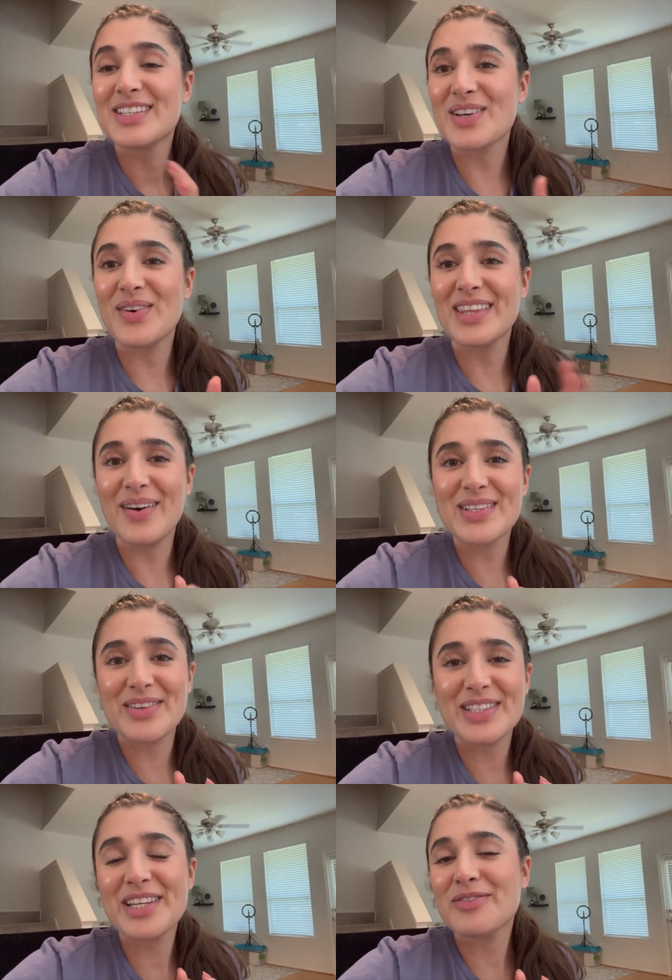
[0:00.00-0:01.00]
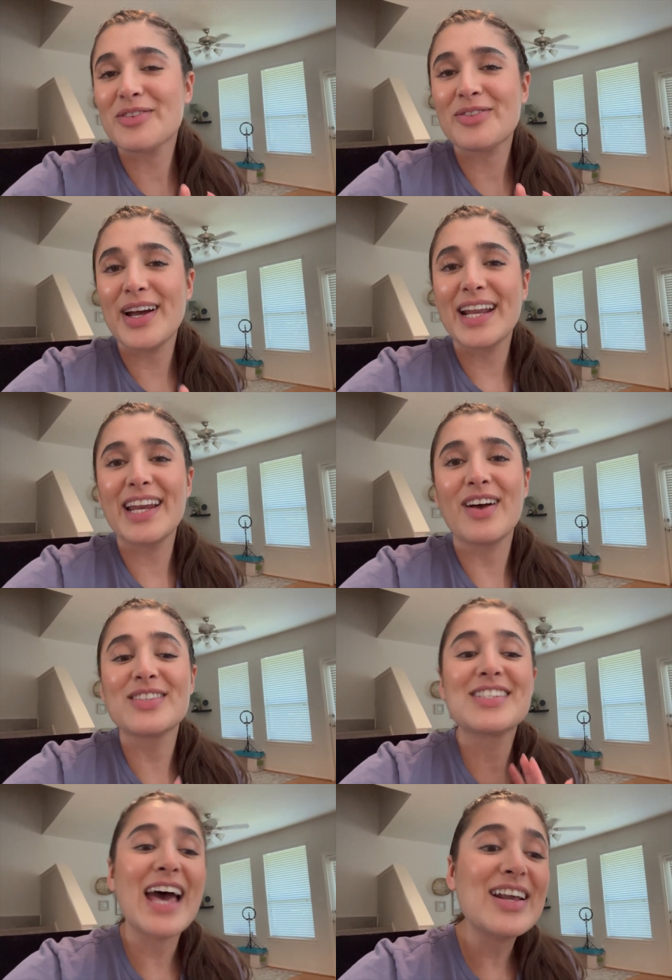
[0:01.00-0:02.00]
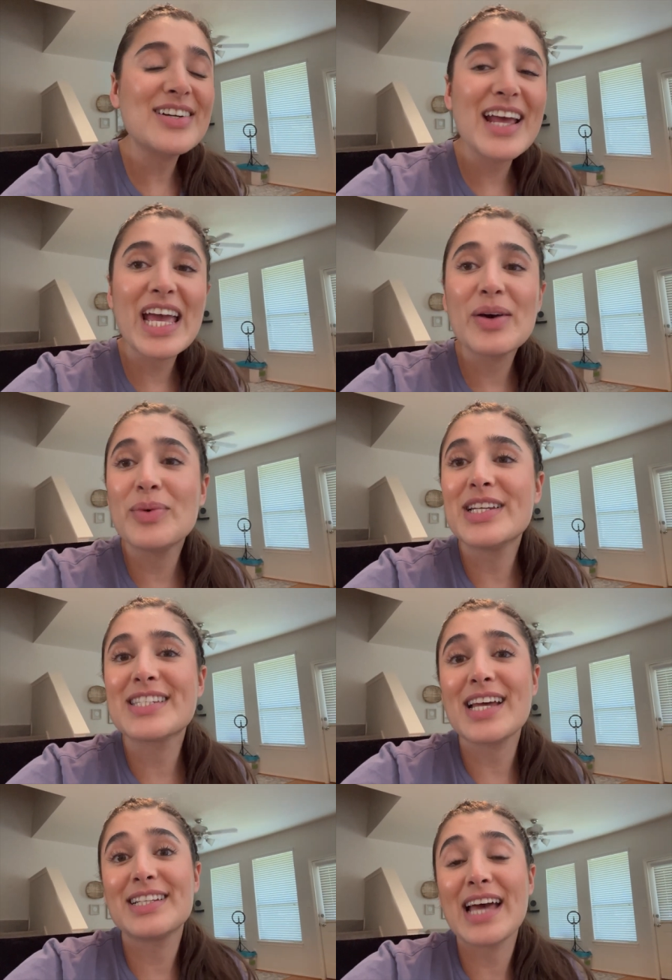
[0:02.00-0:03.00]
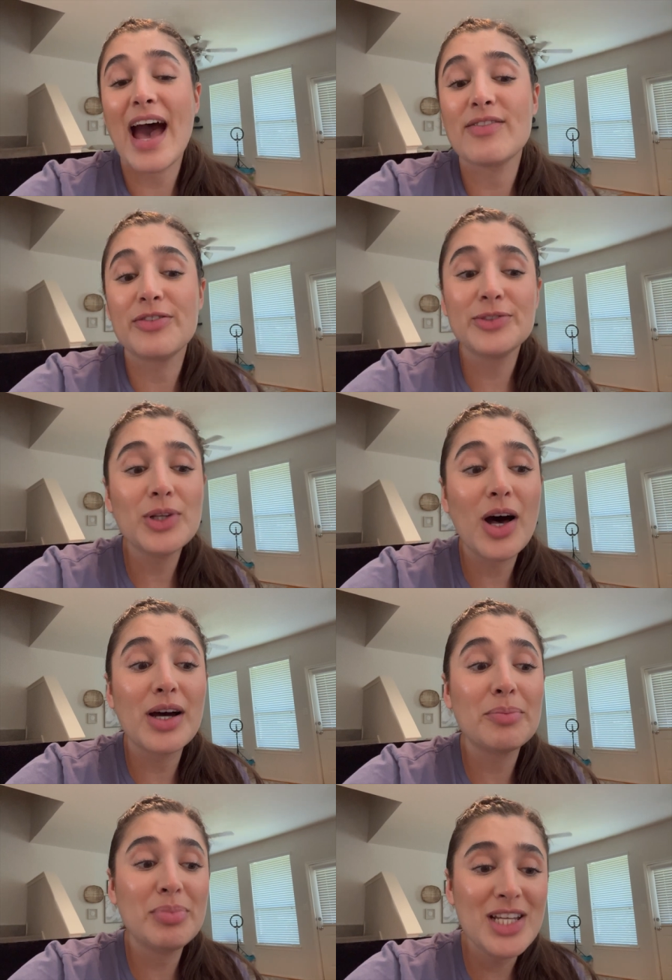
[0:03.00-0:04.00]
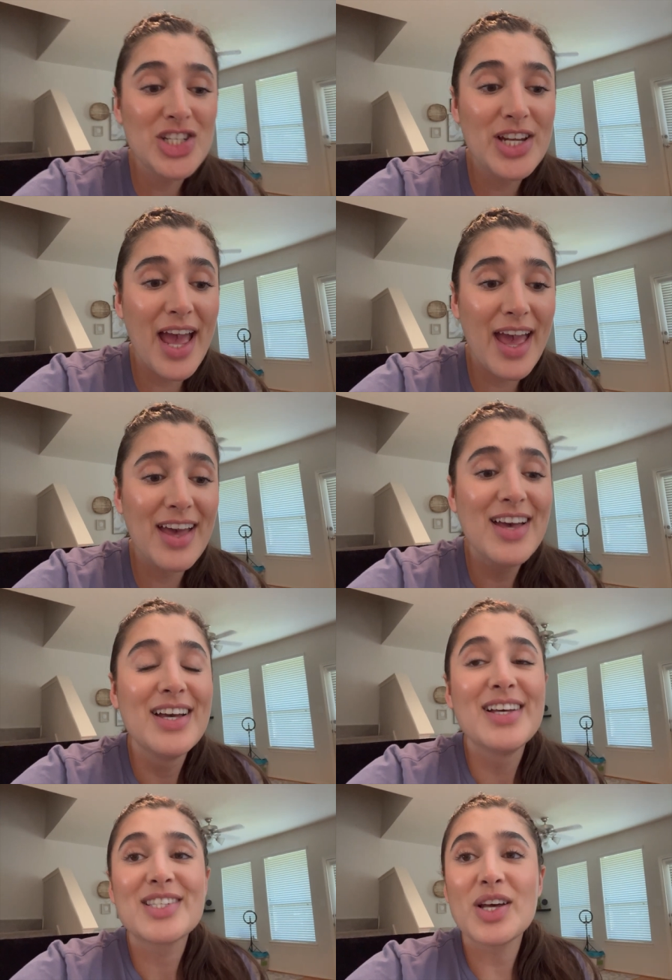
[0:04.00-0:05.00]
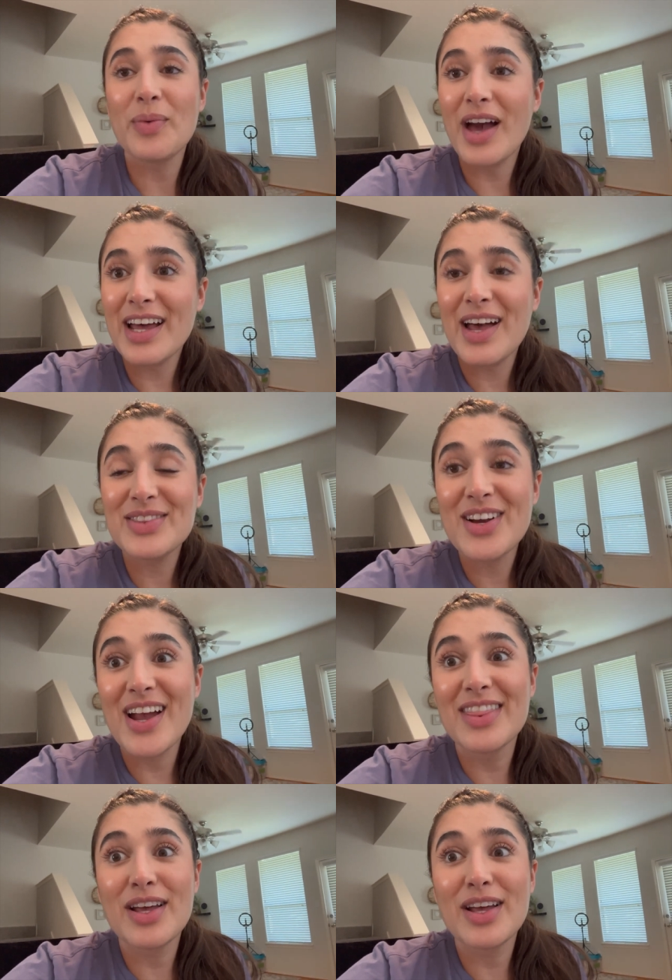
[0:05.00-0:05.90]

So that was everything for Friday. Now Saturday, we decided to have a full on beach day. So we got out there and